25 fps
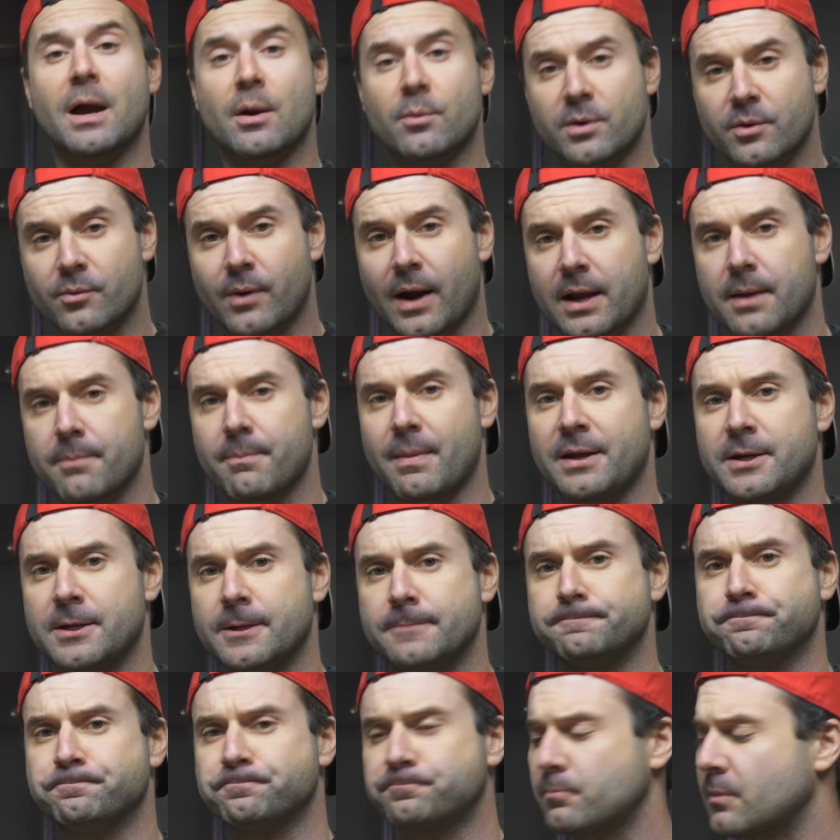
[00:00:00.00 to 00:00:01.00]
would recommend
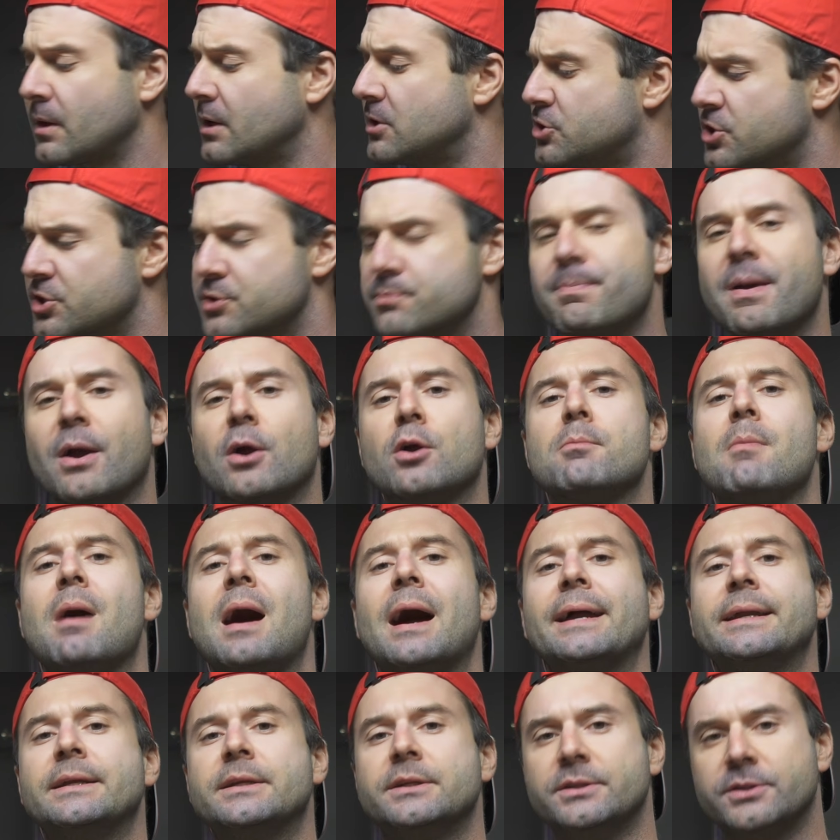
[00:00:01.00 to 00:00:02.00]
it. Just bear in
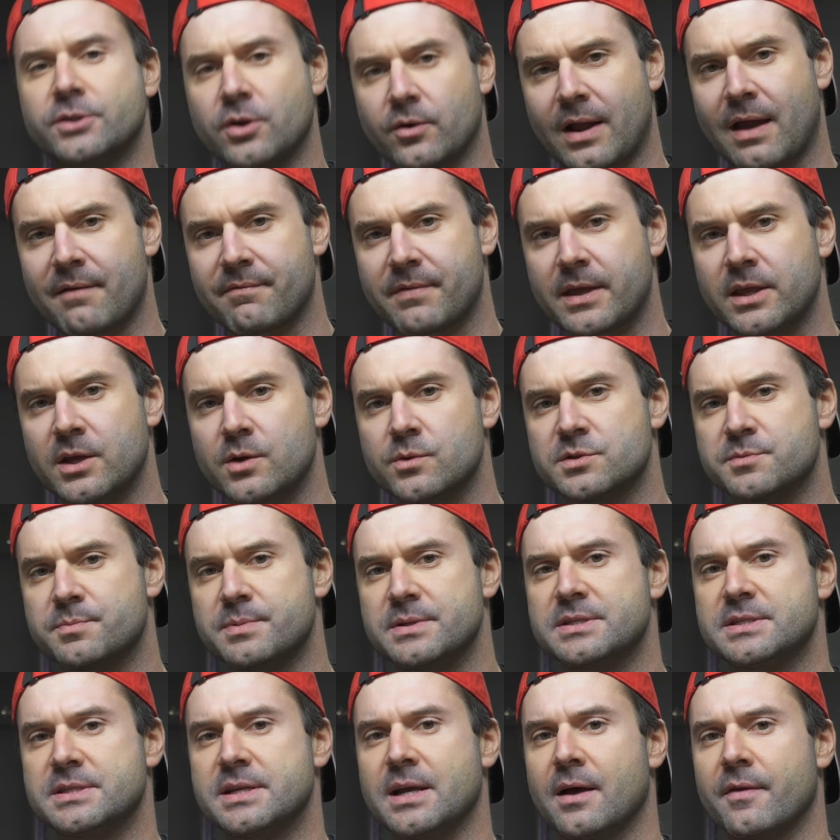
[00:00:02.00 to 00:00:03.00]
mind, don't have that
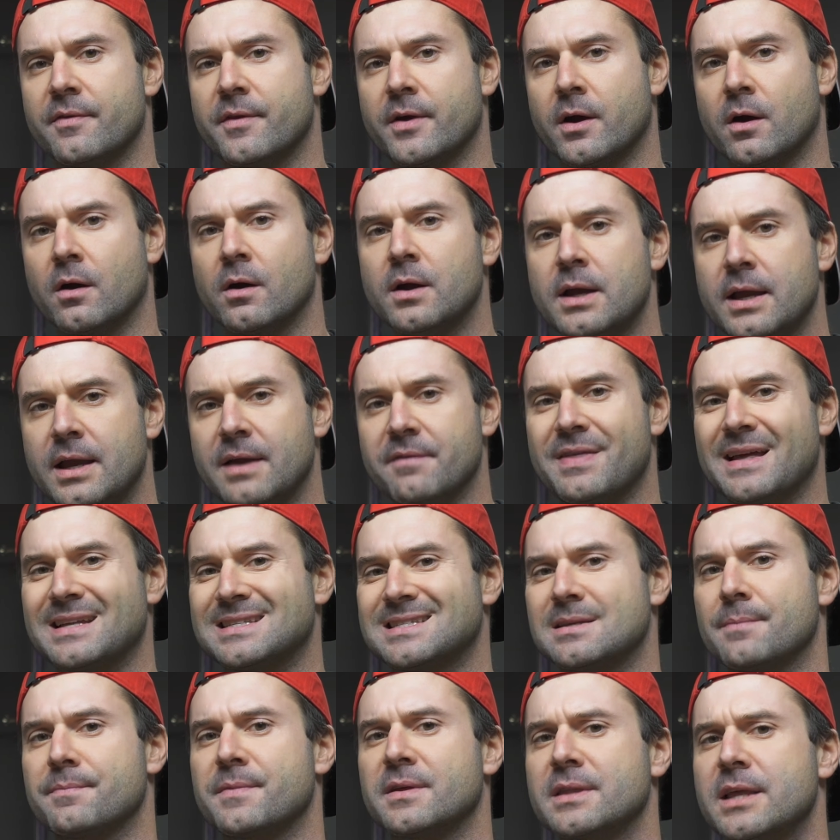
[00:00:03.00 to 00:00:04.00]
USB-C on there if
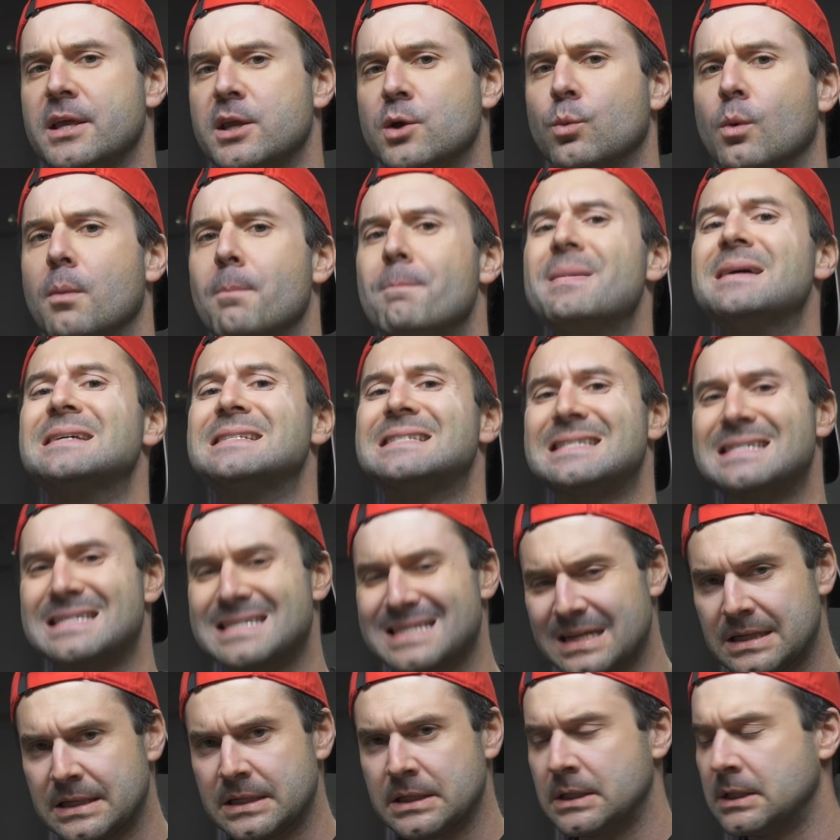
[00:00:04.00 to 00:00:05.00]
that's something that you will
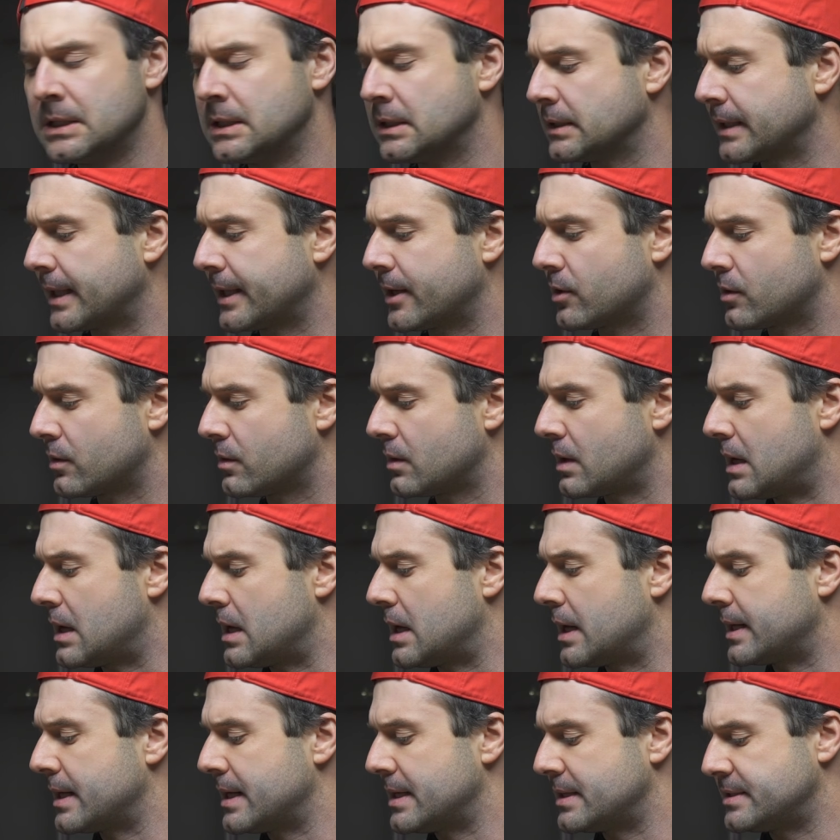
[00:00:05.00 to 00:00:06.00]
miss later
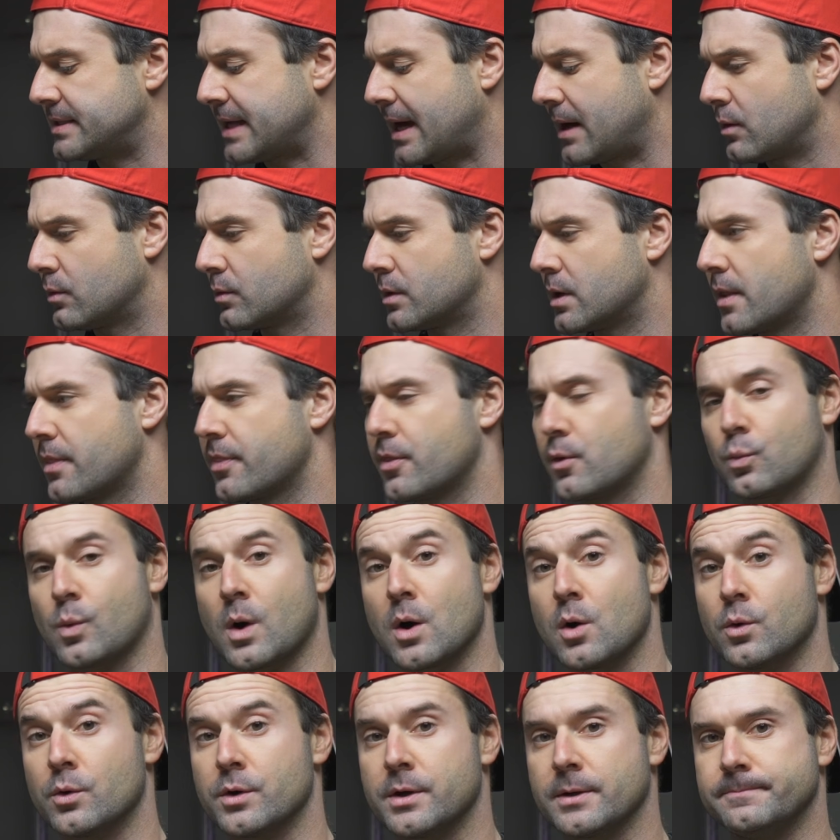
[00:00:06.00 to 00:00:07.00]
on down the
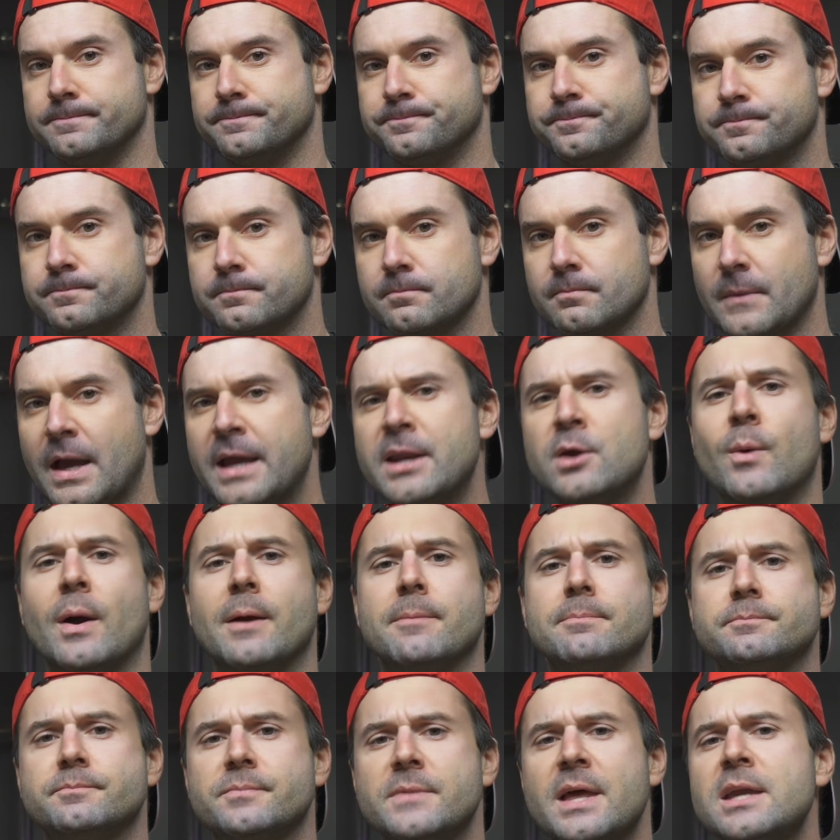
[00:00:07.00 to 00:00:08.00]
road. Anyway,
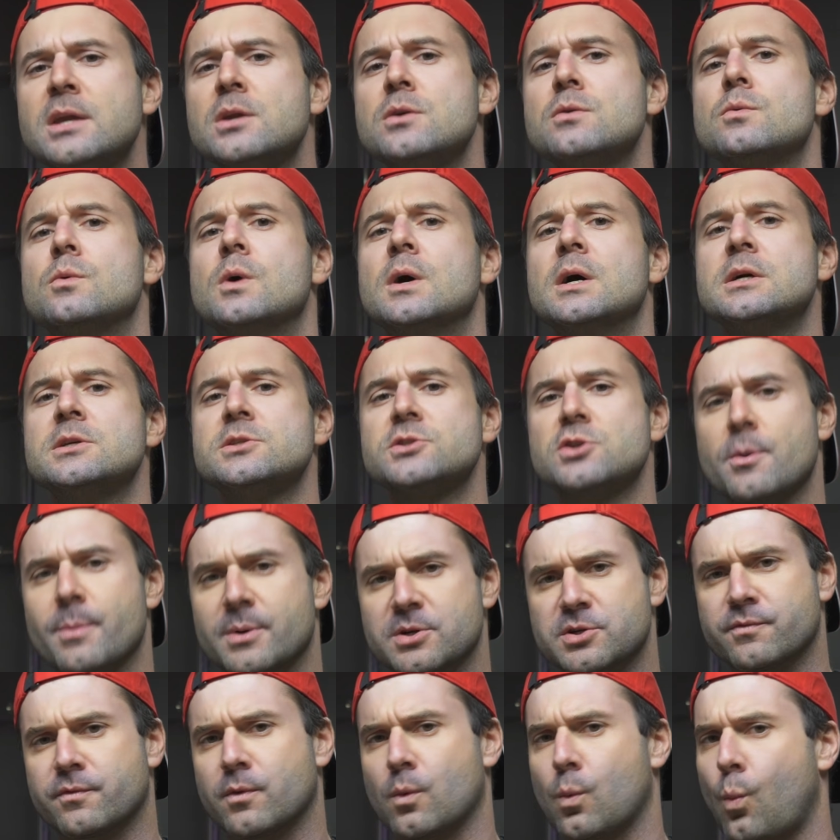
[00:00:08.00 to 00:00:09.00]
thank you so
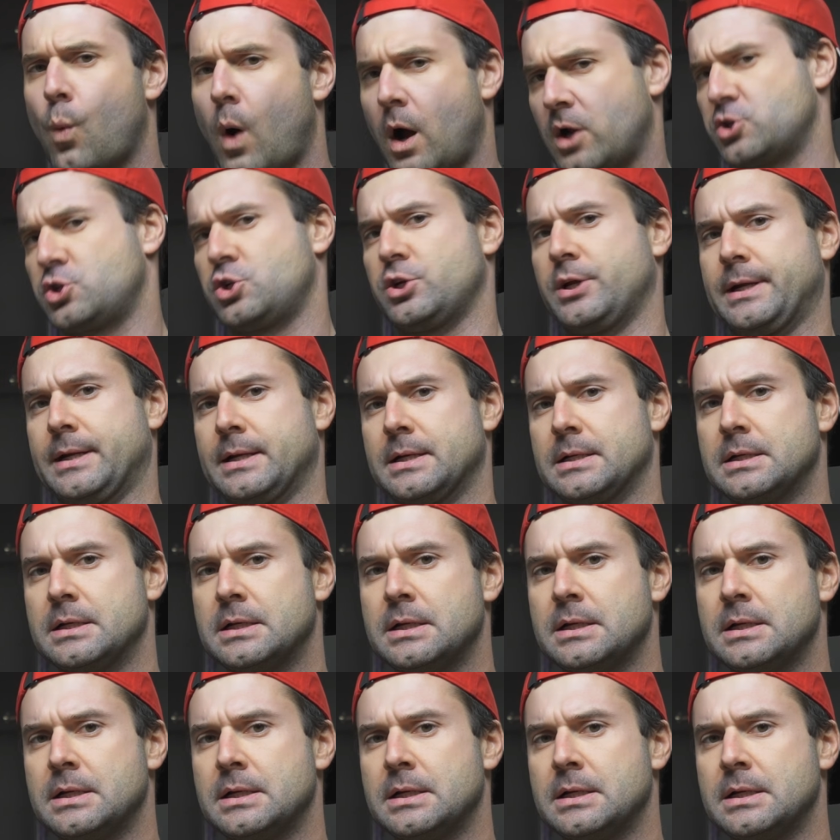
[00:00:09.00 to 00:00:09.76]
much for watching.